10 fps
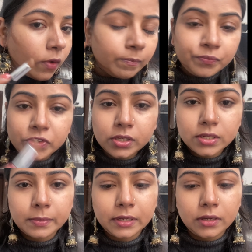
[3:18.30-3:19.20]
Just a
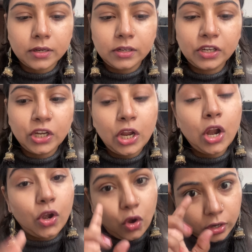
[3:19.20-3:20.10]
bit,
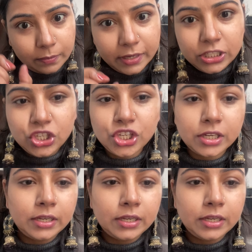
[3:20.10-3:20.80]
not much.